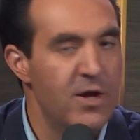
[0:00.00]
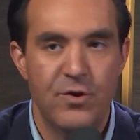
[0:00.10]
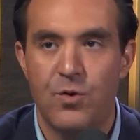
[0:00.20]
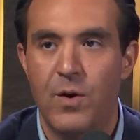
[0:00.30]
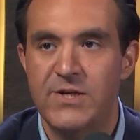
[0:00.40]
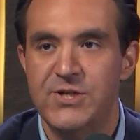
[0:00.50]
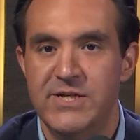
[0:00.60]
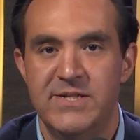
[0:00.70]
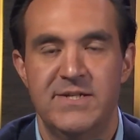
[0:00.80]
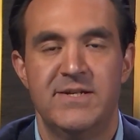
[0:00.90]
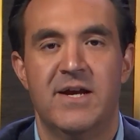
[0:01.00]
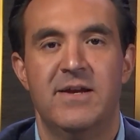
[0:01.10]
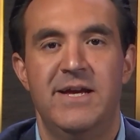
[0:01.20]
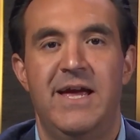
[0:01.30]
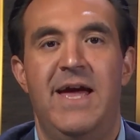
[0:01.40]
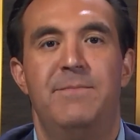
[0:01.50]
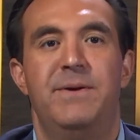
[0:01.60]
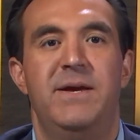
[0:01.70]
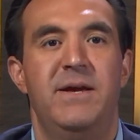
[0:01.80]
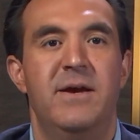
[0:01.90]
The question is it going to
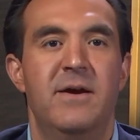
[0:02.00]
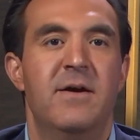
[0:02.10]
be